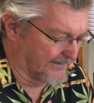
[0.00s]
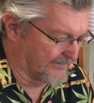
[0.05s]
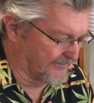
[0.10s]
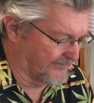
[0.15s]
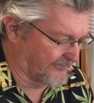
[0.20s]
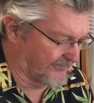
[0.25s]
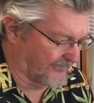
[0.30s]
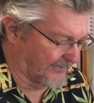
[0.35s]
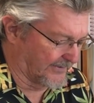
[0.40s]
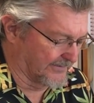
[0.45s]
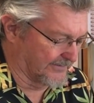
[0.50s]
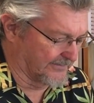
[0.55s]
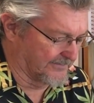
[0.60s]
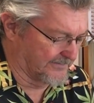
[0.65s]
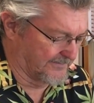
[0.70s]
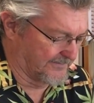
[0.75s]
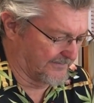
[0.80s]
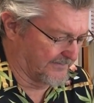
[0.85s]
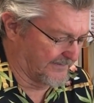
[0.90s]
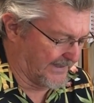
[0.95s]
So
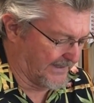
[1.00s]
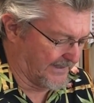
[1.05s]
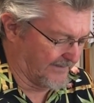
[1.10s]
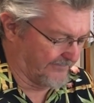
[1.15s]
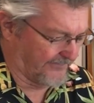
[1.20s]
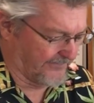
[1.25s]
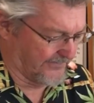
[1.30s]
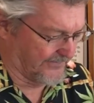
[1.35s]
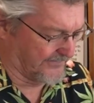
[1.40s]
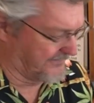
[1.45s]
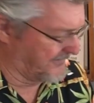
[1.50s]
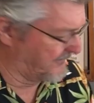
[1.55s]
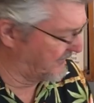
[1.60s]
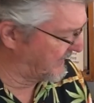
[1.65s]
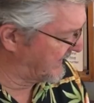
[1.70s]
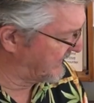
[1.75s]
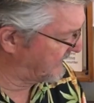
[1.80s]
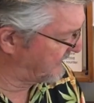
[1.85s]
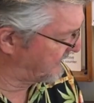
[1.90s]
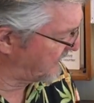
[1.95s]

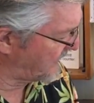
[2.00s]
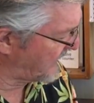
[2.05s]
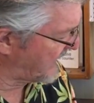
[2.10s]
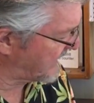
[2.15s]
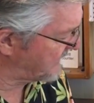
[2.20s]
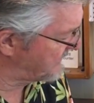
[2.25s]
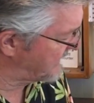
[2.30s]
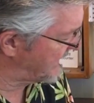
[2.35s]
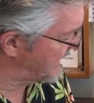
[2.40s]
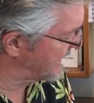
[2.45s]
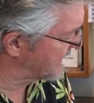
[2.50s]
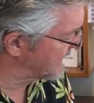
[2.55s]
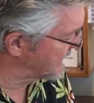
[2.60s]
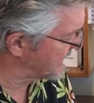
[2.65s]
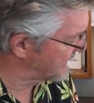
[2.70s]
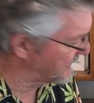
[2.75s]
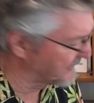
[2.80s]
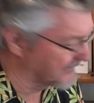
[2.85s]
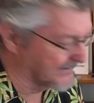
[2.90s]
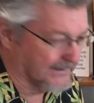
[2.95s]
we recommend
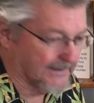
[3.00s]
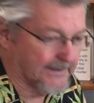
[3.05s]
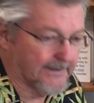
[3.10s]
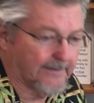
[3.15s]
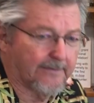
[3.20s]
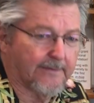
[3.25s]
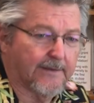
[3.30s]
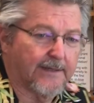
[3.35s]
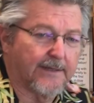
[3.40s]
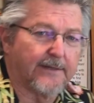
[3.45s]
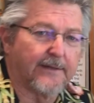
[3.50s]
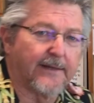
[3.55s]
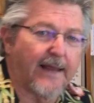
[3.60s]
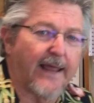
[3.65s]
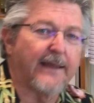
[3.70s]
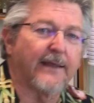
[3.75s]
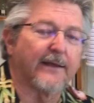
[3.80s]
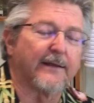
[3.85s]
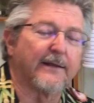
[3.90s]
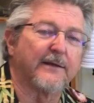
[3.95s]
really the
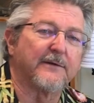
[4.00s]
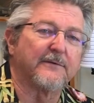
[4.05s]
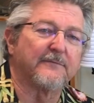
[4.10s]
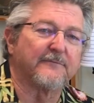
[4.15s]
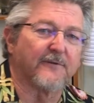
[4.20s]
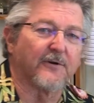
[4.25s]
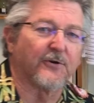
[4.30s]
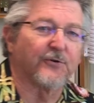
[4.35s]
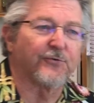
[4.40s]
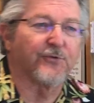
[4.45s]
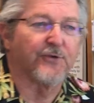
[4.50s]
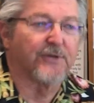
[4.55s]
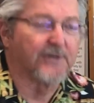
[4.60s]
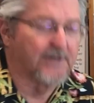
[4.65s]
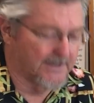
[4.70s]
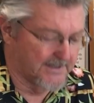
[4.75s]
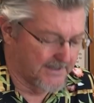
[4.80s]
naked version,